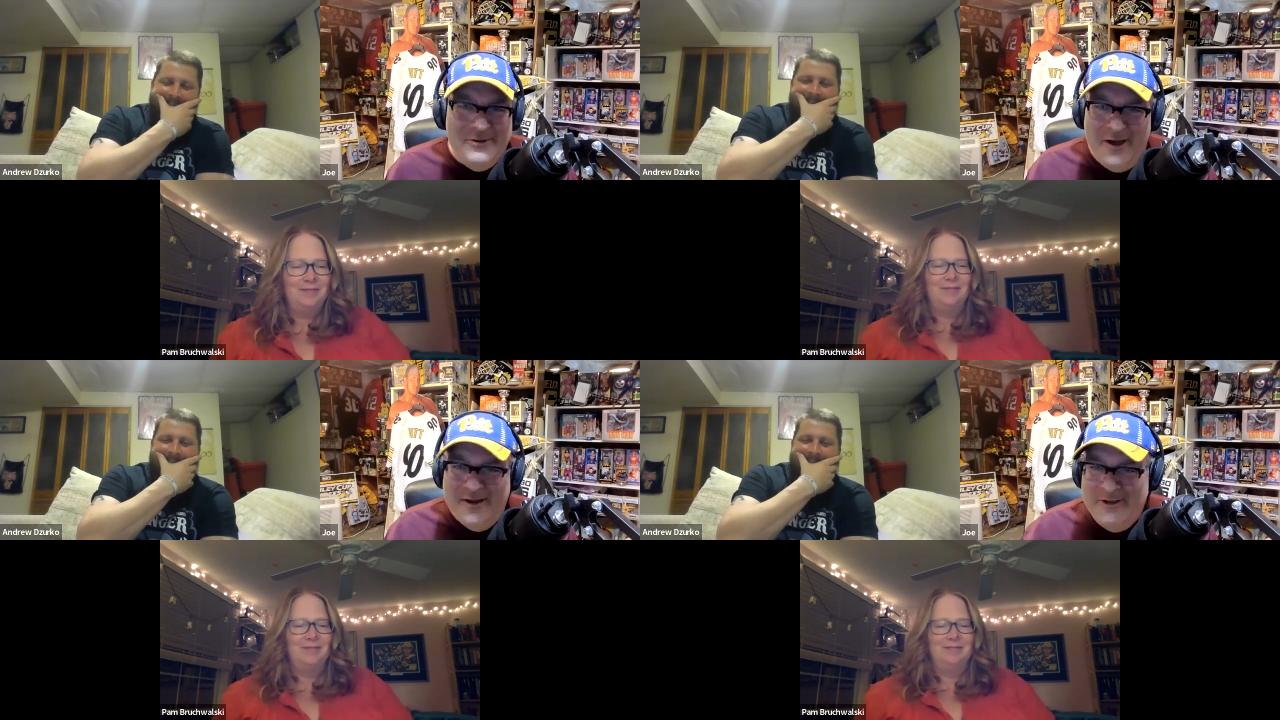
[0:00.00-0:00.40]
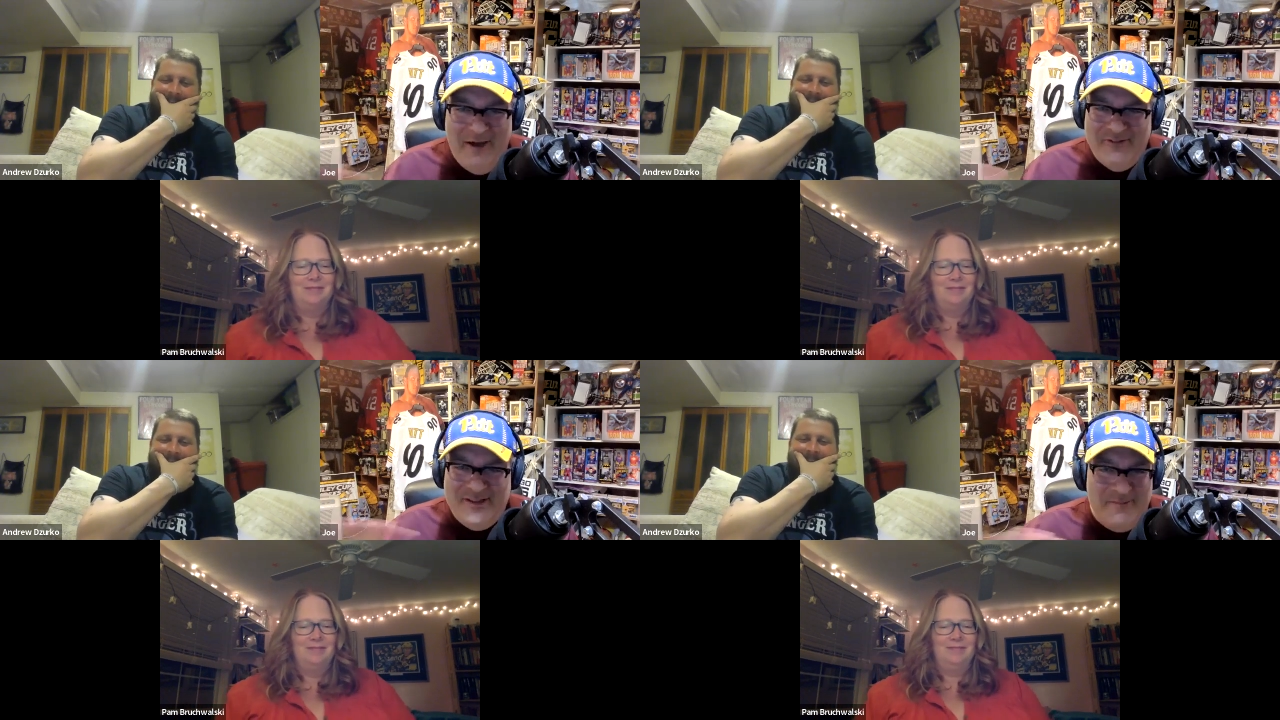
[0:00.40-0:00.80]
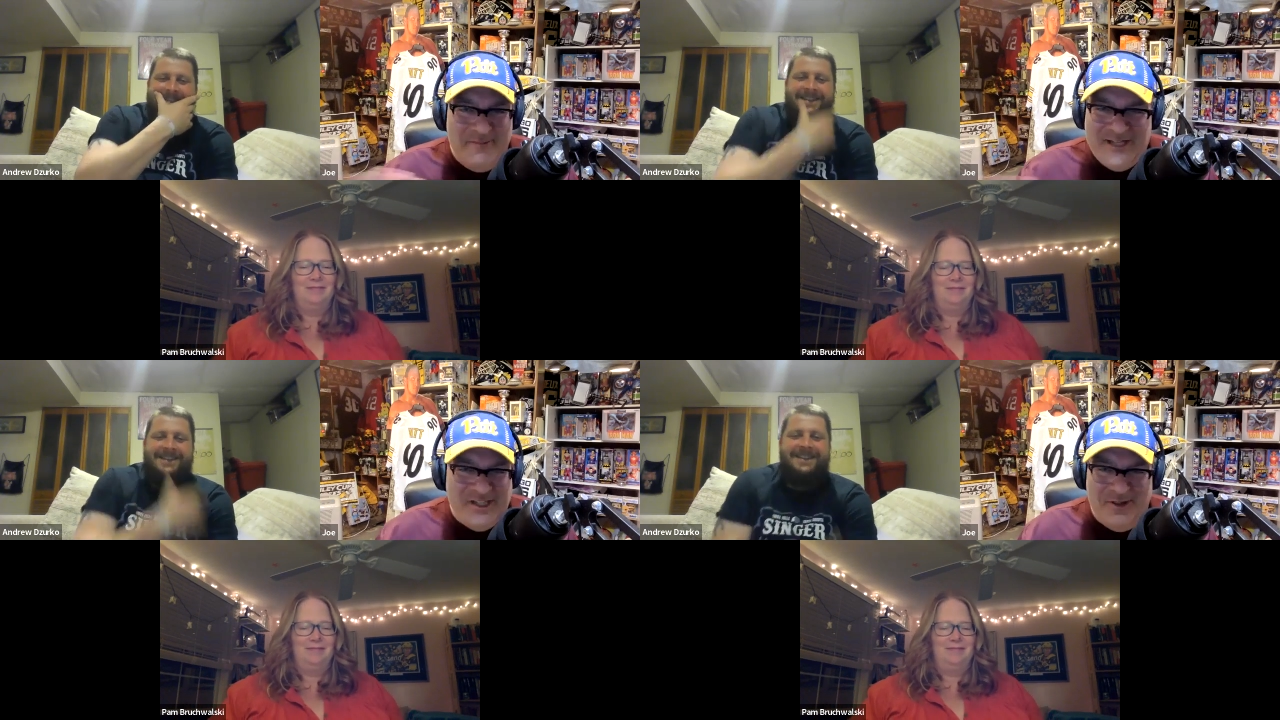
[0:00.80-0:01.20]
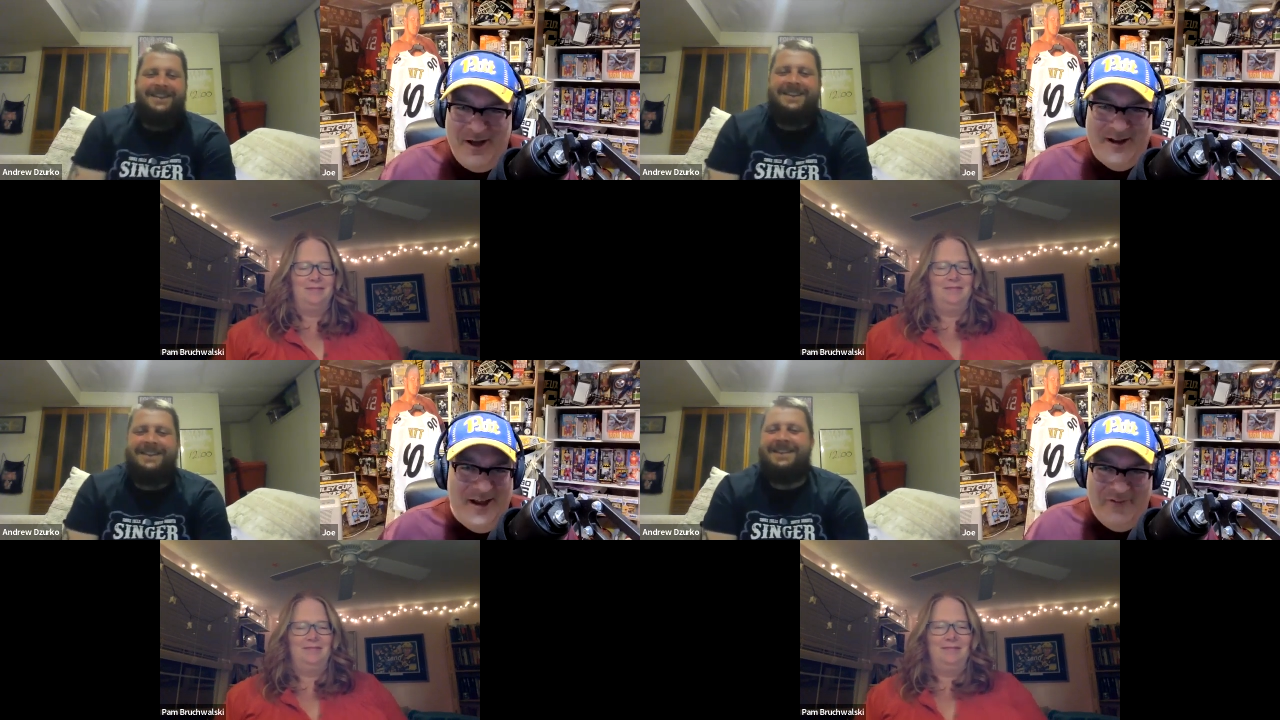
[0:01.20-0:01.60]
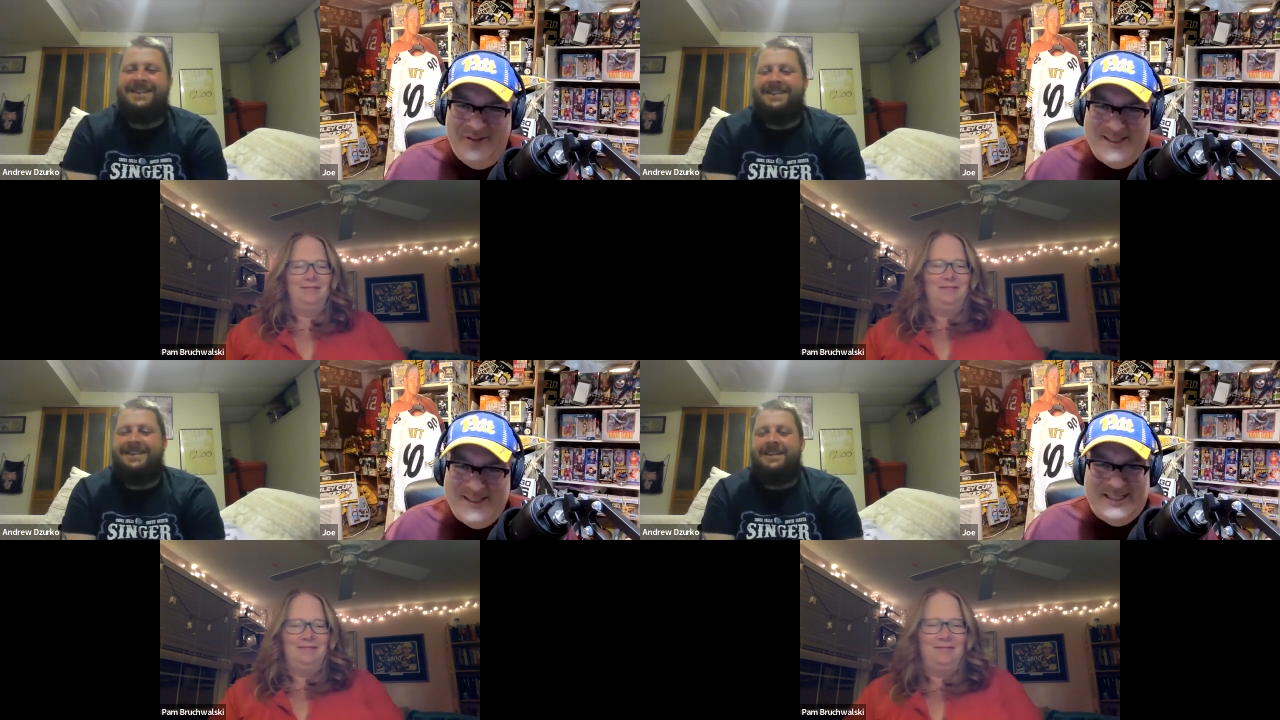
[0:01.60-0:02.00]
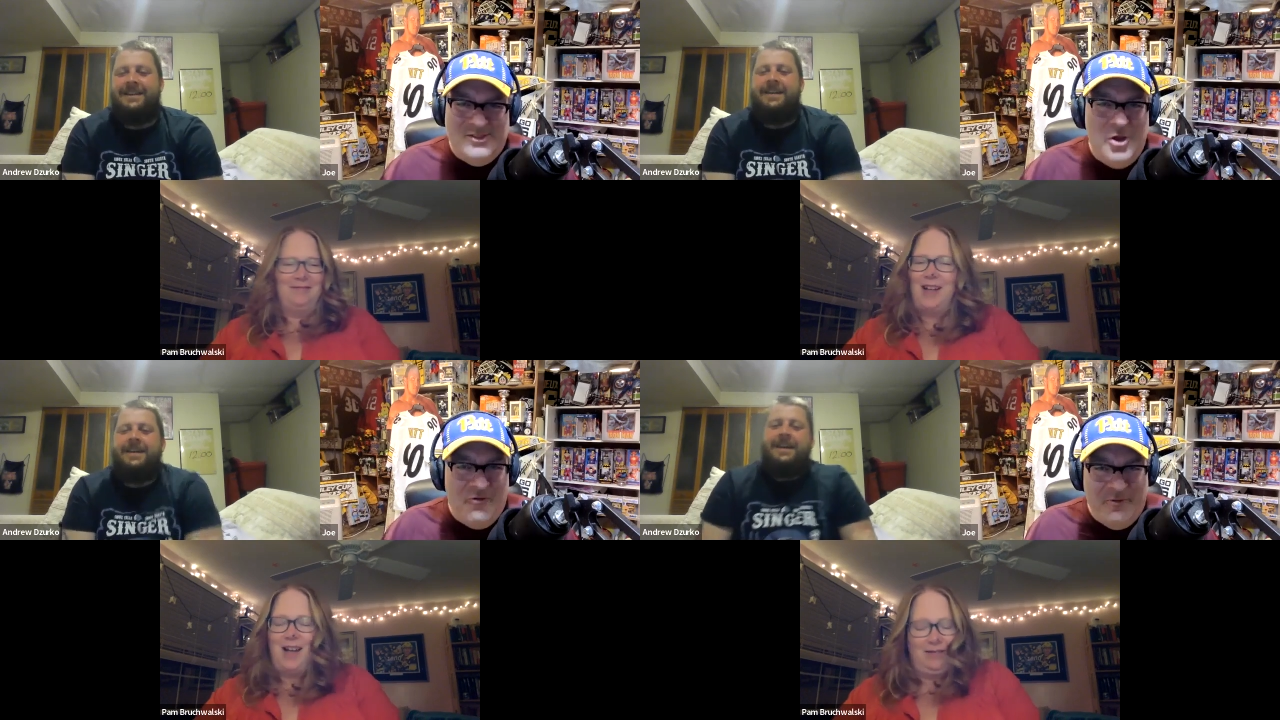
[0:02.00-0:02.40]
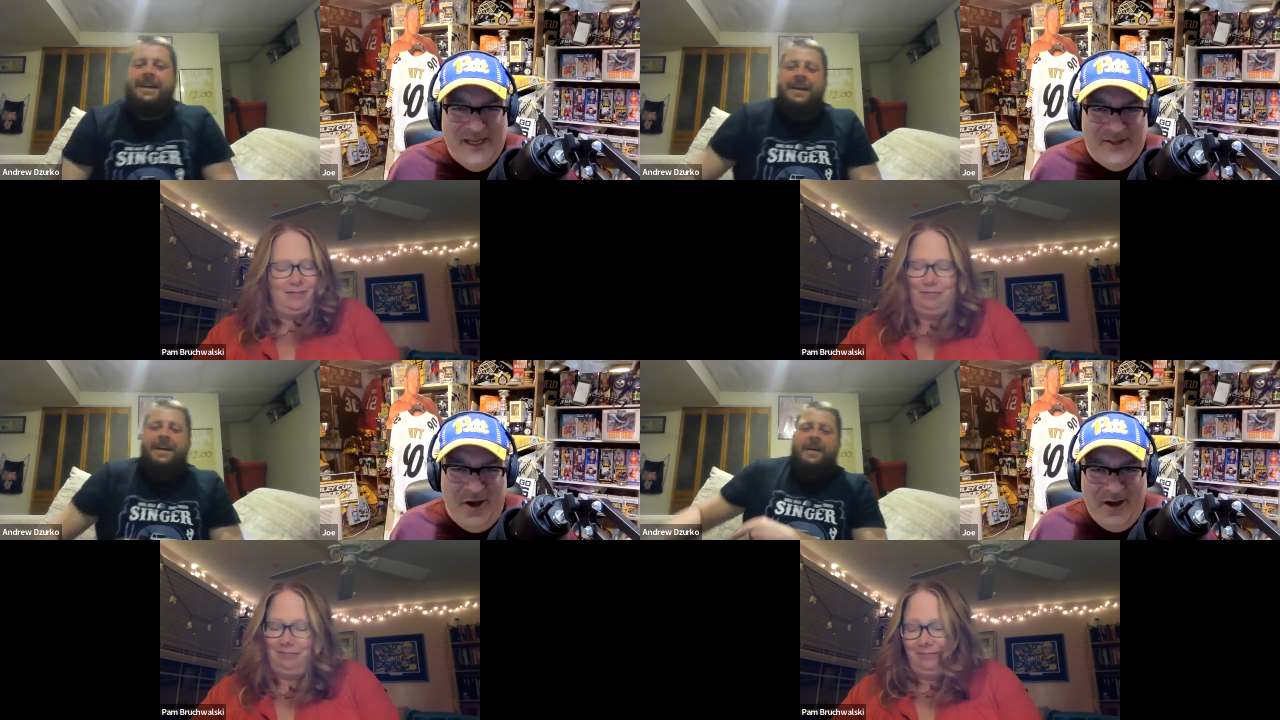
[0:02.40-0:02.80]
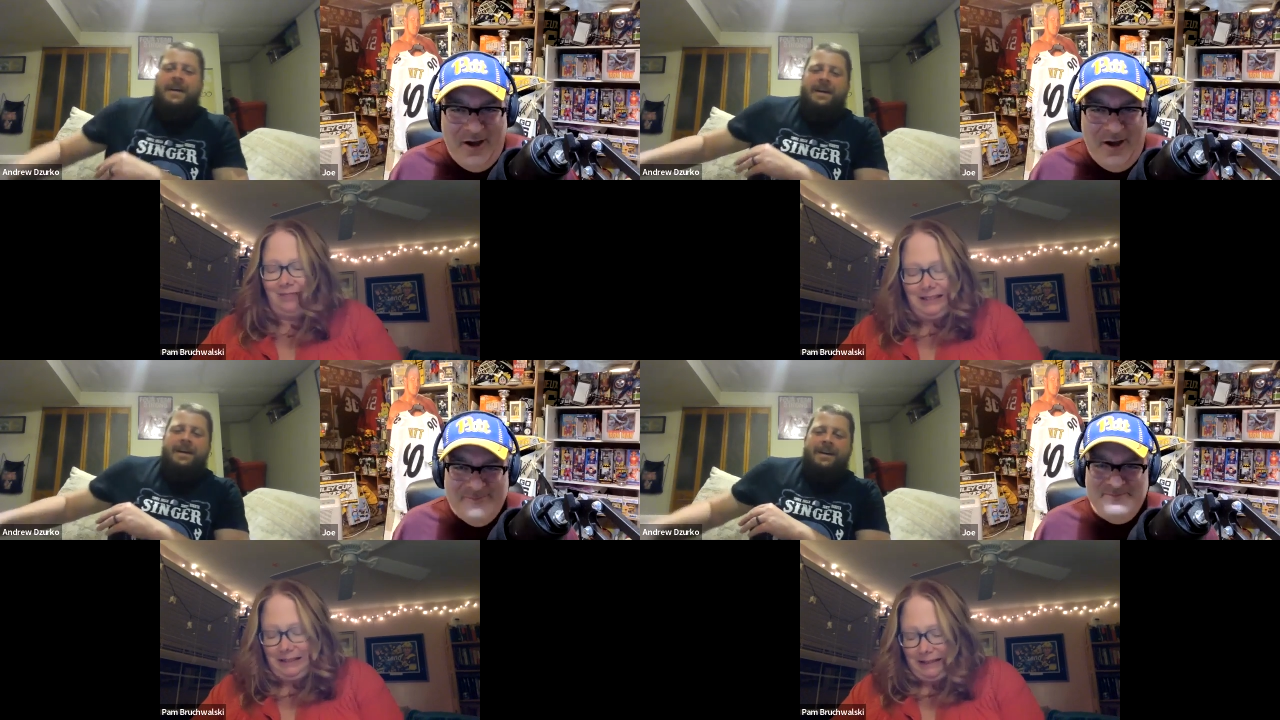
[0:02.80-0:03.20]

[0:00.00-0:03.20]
Speaker 1: dog. You haven't done magic long enough. That's a no for me, dog.